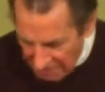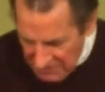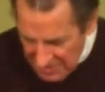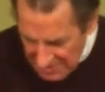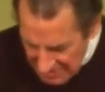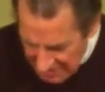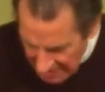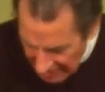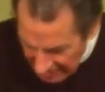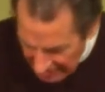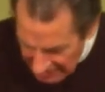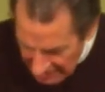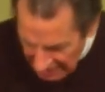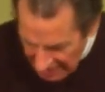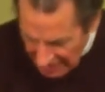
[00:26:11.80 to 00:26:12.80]
the
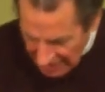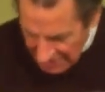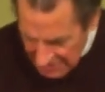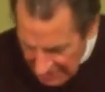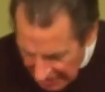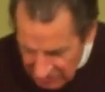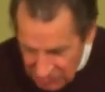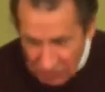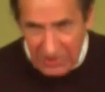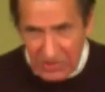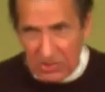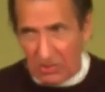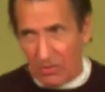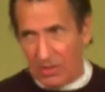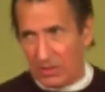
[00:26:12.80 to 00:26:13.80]
dead. That's what's
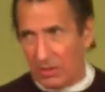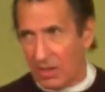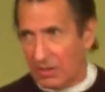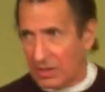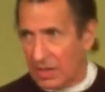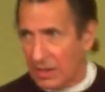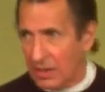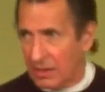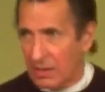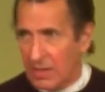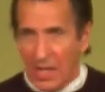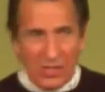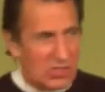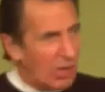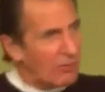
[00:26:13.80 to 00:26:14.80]
going on here.
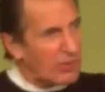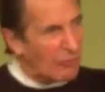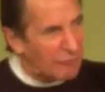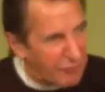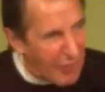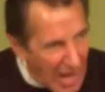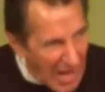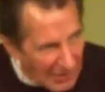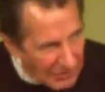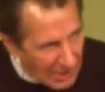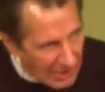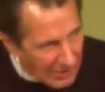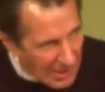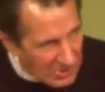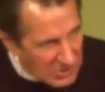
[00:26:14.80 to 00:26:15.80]
So the Father
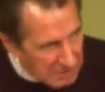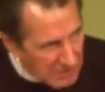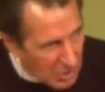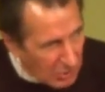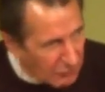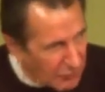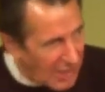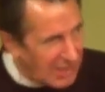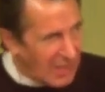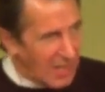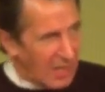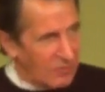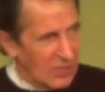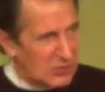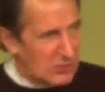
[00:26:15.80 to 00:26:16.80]
is moving,
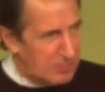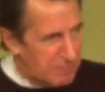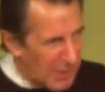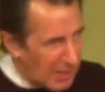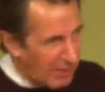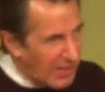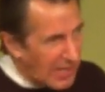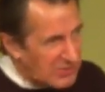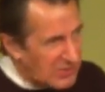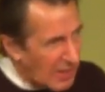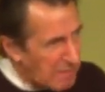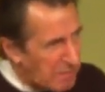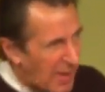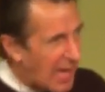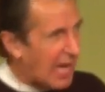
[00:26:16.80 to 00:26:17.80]
the Spirit is
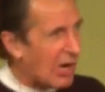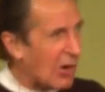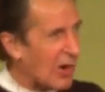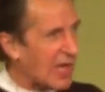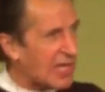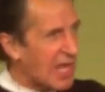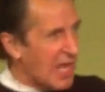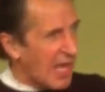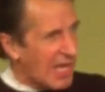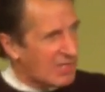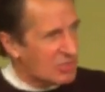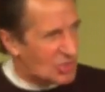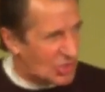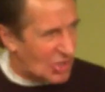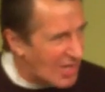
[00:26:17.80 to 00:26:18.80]
empowering, and
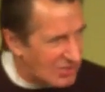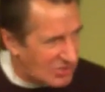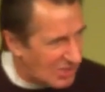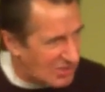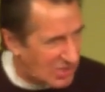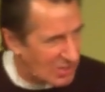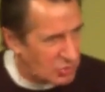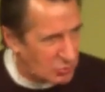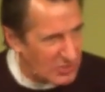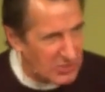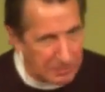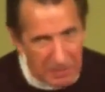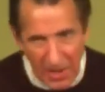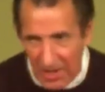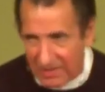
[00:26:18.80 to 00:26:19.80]
Jesus is
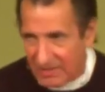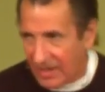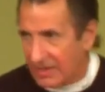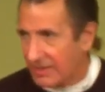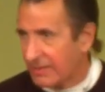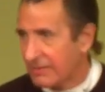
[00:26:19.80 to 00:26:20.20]
responding.